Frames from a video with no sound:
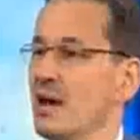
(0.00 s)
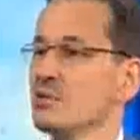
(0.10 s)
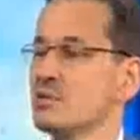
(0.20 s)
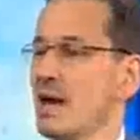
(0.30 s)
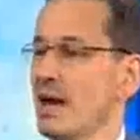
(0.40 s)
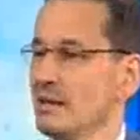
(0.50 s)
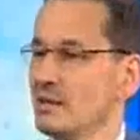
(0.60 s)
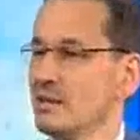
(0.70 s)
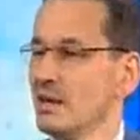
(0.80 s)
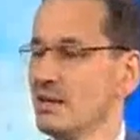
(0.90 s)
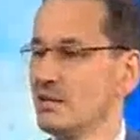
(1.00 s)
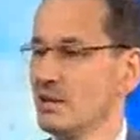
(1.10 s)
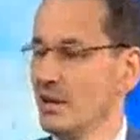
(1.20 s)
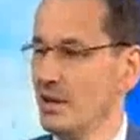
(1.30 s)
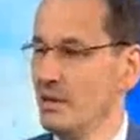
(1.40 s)
now said
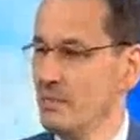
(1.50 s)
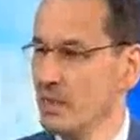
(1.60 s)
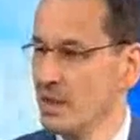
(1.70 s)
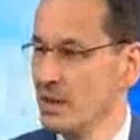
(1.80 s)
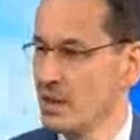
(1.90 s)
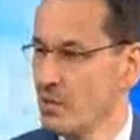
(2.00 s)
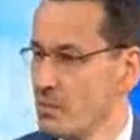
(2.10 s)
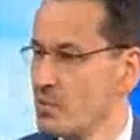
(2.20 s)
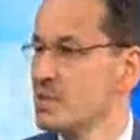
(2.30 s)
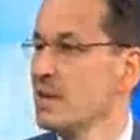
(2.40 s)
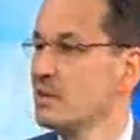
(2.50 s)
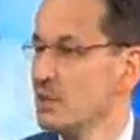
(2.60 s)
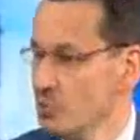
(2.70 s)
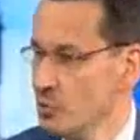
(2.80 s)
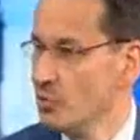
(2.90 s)
that he will present
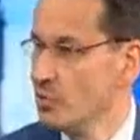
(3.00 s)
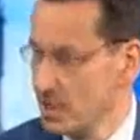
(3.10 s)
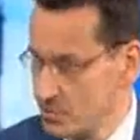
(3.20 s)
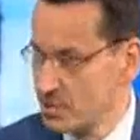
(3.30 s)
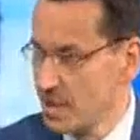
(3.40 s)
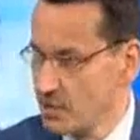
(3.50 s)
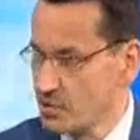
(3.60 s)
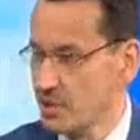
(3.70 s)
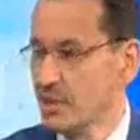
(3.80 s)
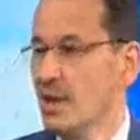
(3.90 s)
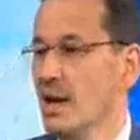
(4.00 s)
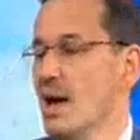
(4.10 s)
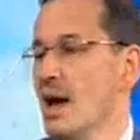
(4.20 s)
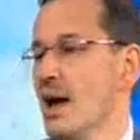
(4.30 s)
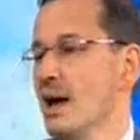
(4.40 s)
the new legislation,
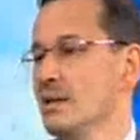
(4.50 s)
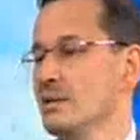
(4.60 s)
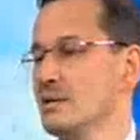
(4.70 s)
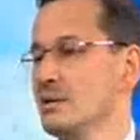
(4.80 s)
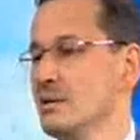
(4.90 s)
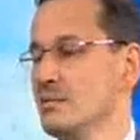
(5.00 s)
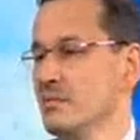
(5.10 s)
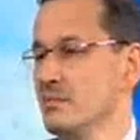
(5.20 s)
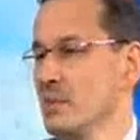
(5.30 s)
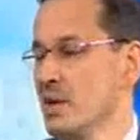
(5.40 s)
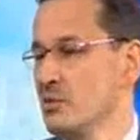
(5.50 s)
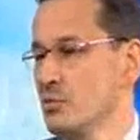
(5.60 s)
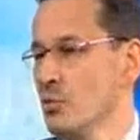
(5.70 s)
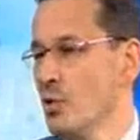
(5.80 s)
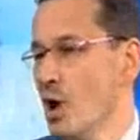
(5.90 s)
and
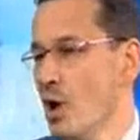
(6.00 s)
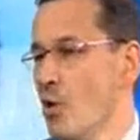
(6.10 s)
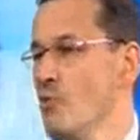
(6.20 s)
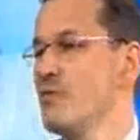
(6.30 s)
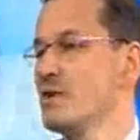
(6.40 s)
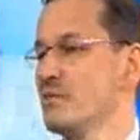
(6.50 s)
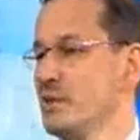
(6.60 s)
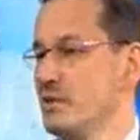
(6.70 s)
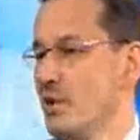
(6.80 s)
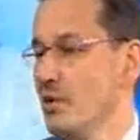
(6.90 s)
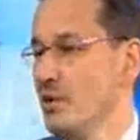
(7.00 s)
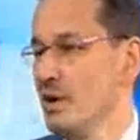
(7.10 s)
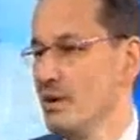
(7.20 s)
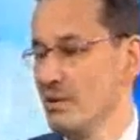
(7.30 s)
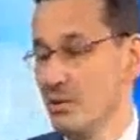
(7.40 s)
to
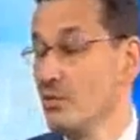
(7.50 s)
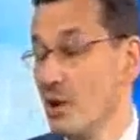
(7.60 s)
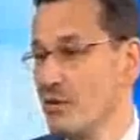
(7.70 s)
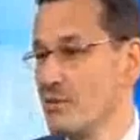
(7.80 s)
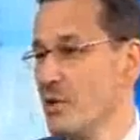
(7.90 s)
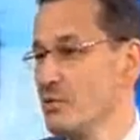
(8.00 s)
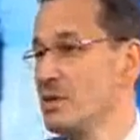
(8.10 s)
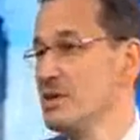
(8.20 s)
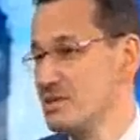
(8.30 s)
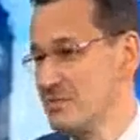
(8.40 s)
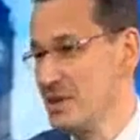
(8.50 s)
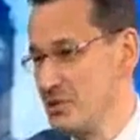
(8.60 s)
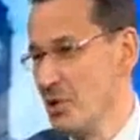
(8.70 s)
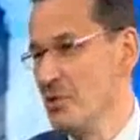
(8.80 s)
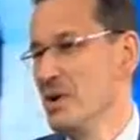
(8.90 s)
overvote his
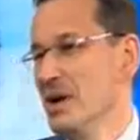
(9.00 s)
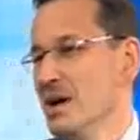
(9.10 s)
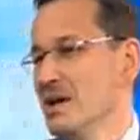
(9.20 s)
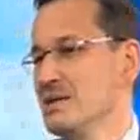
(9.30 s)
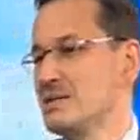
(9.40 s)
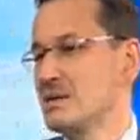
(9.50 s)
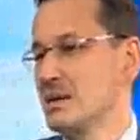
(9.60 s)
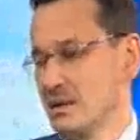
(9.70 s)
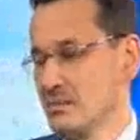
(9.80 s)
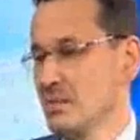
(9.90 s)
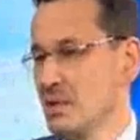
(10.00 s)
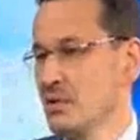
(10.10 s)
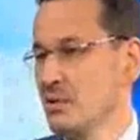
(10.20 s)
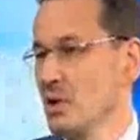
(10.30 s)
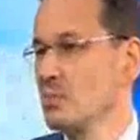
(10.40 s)
veto is
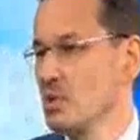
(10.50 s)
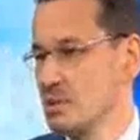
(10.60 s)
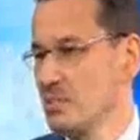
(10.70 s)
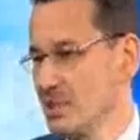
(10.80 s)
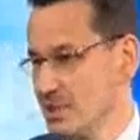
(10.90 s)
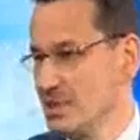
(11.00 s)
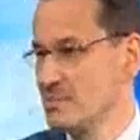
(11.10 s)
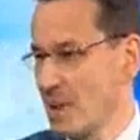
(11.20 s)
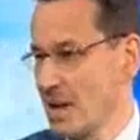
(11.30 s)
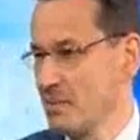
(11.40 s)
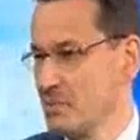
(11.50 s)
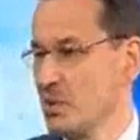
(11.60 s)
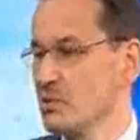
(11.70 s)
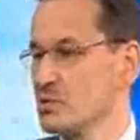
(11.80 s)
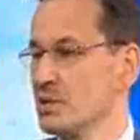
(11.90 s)
not possible in this parliament
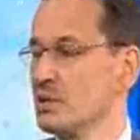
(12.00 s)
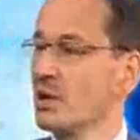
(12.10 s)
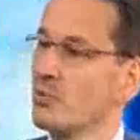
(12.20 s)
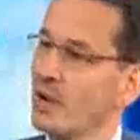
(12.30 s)
because it